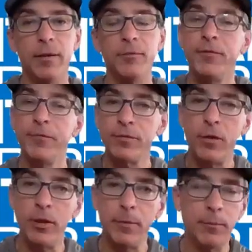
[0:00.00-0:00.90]
So first of
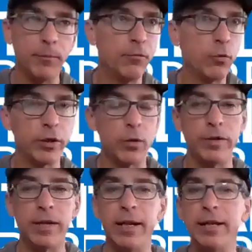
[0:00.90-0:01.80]
all, before I go
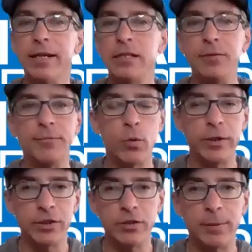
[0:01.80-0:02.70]
into that, guys, if you have
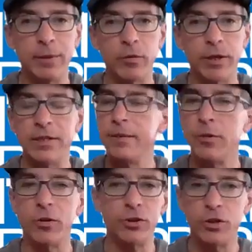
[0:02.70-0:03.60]
questions about running
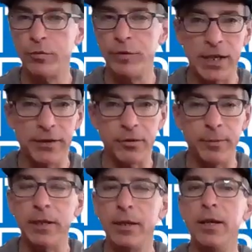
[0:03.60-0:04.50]
seminars, just reach out to
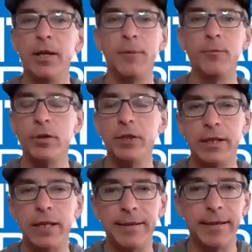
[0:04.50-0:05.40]
me. I'm really
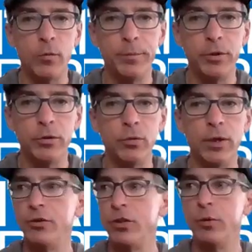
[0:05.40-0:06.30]
glad to help you. I'll
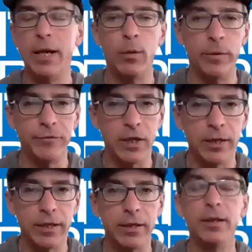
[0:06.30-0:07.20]
show you how we've done
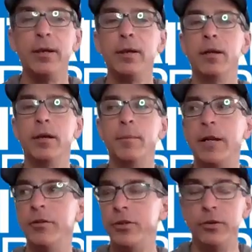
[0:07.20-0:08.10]
it.
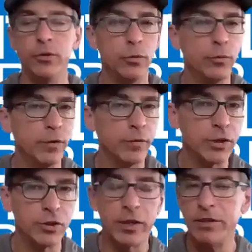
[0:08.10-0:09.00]
I'll show you the
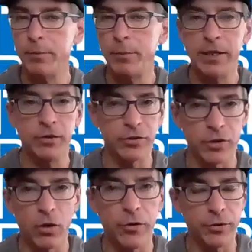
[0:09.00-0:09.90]
registration pages,
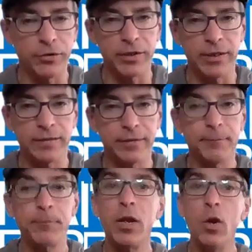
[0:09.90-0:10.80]
all those things.
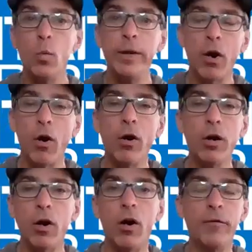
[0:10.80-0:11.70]
We
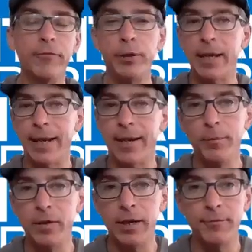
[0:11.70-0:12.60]
are offering help
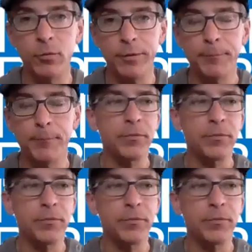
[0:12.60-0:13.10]
to everyone.